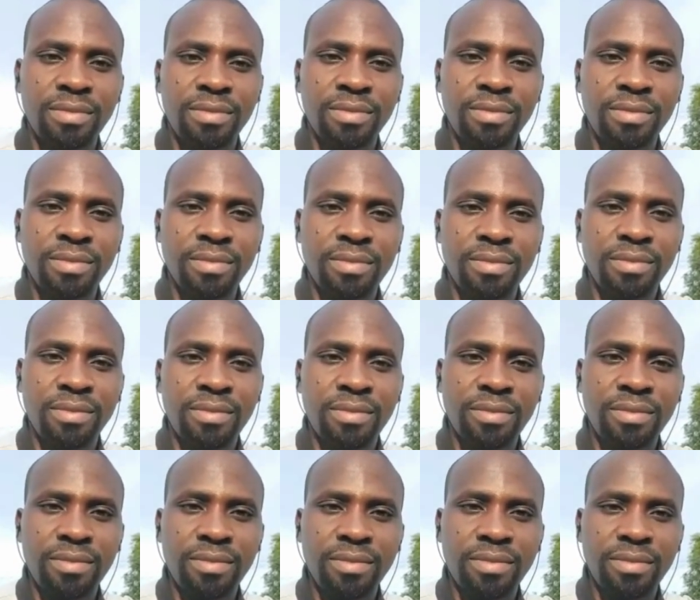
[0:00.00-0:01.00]

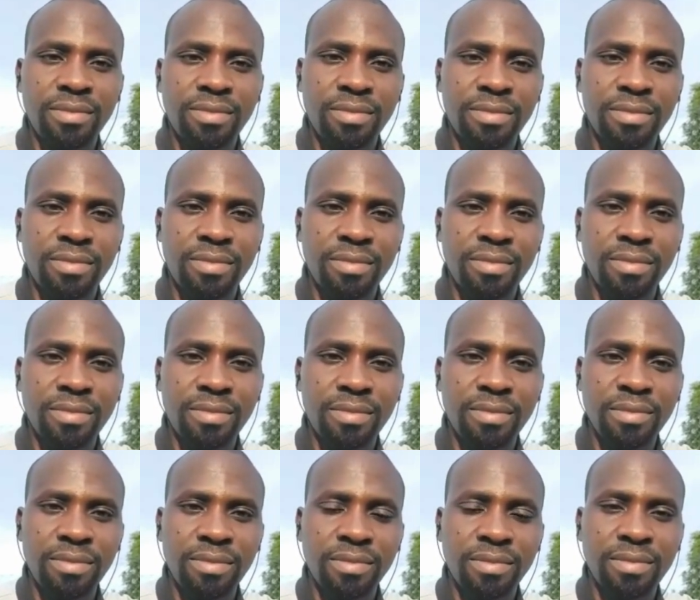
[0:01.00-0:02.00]

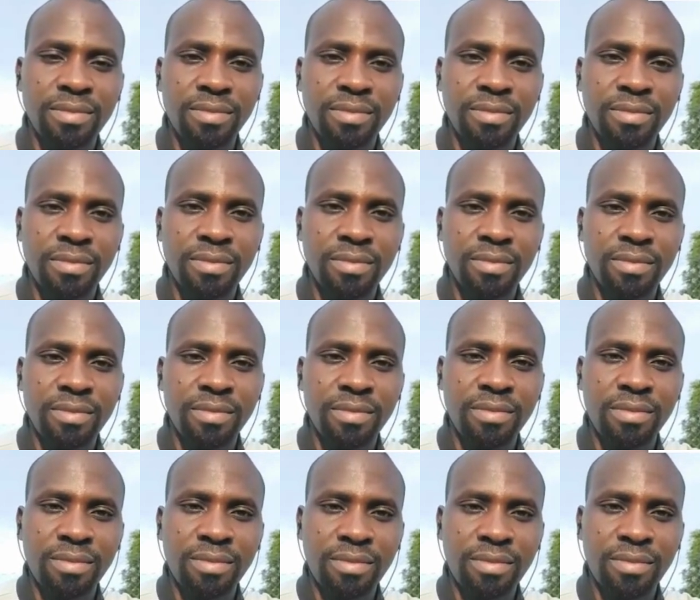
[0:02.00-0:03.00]

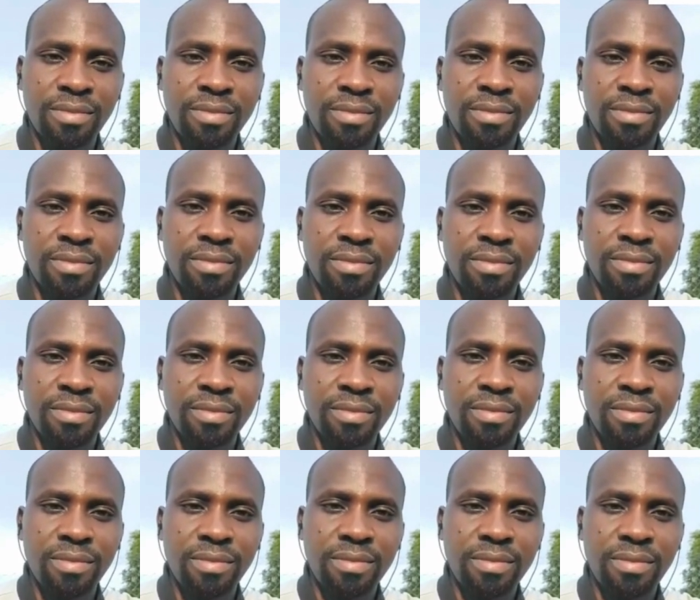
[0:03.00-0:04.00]

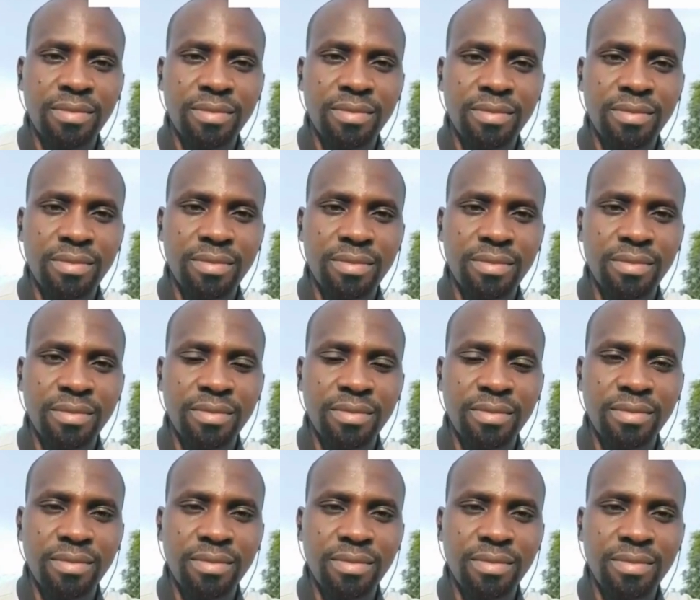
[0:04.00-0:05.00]

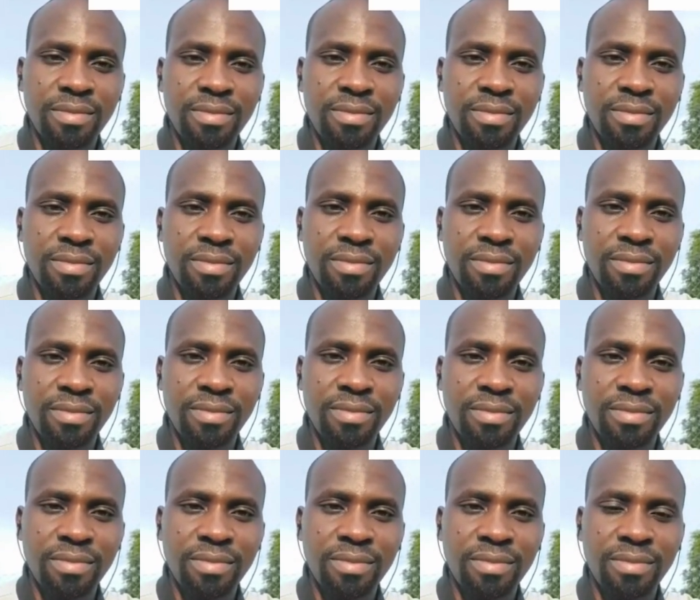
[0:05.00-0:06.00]

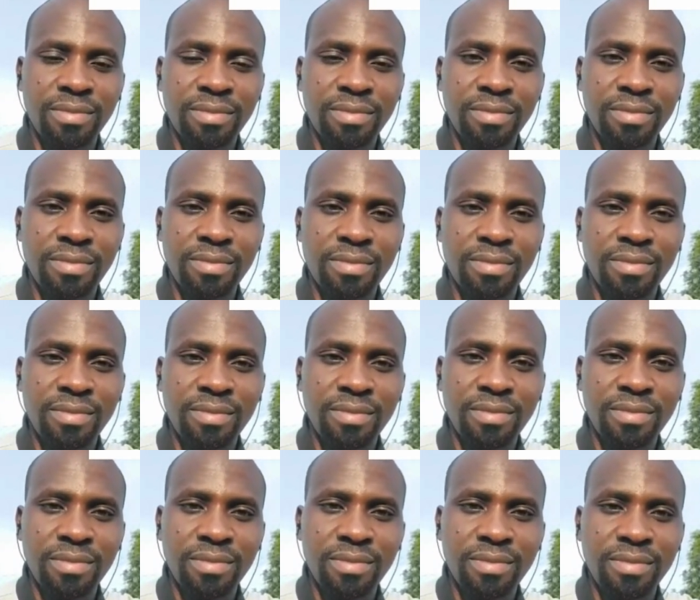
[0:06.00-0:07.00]

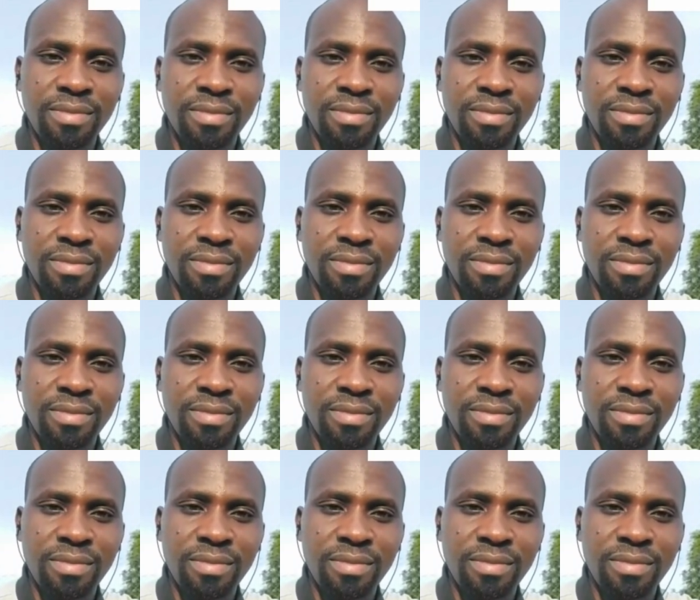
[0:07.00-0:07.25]
[no speech]